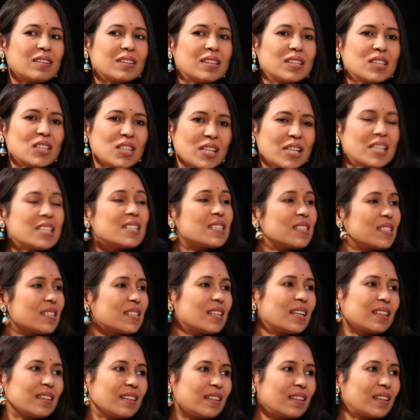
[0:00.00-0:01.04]
changed,
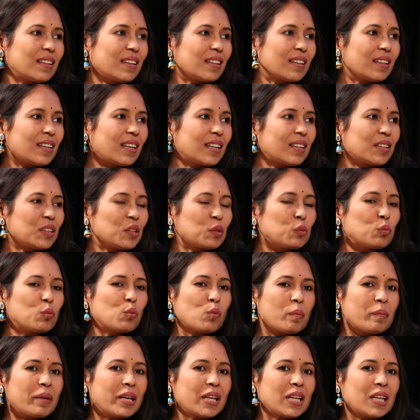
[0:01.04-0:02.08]
I think. And
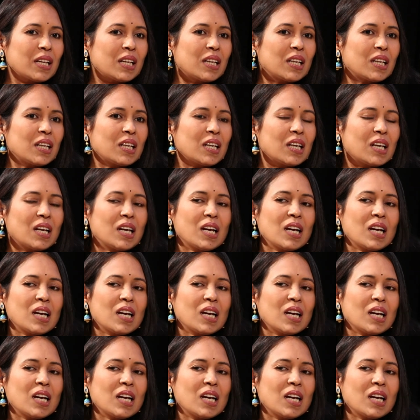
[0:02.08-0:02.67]
women,